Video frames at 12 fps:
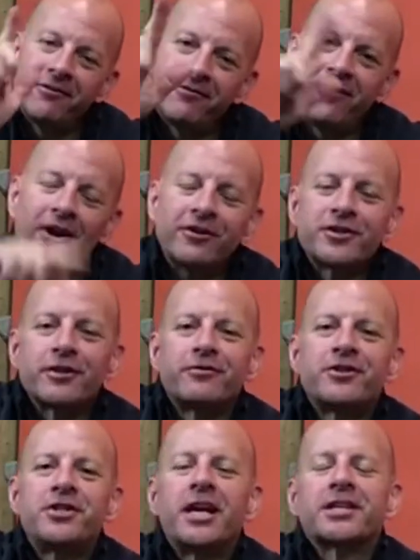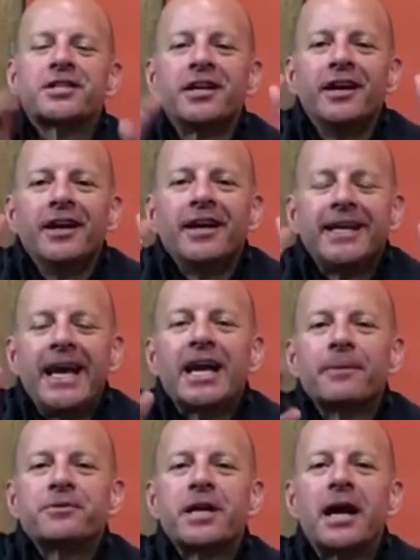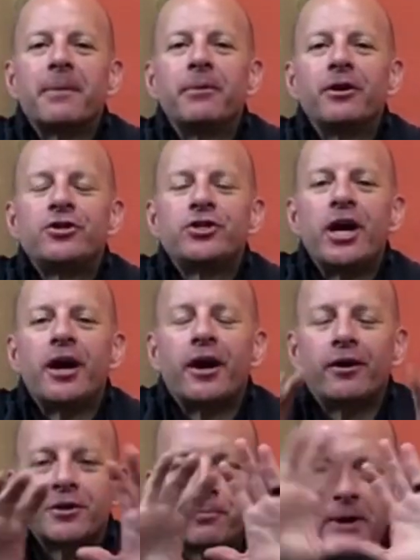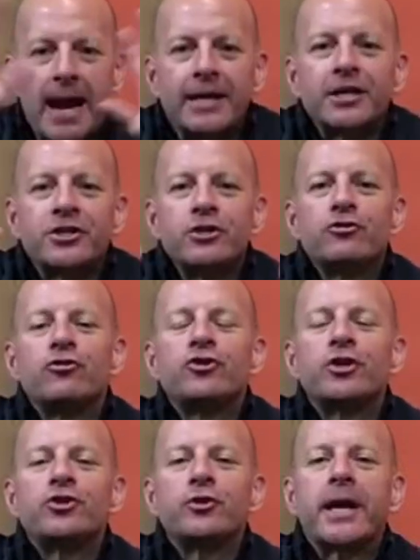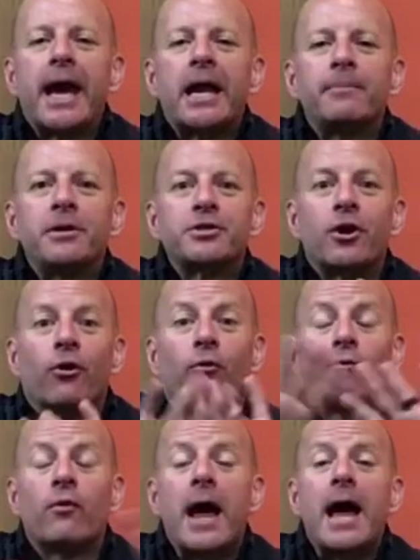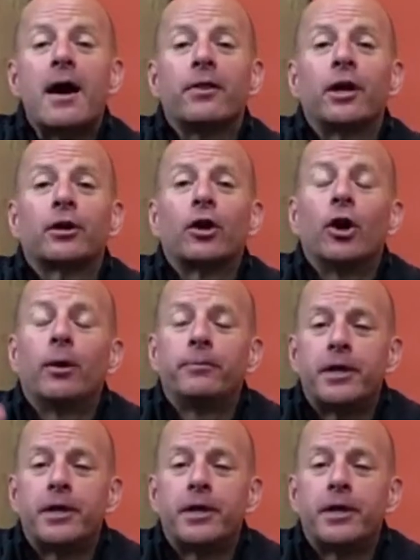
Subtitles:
First of 6 get-ups that I'm going to share is practice in jiu-jitsu academies around the globe.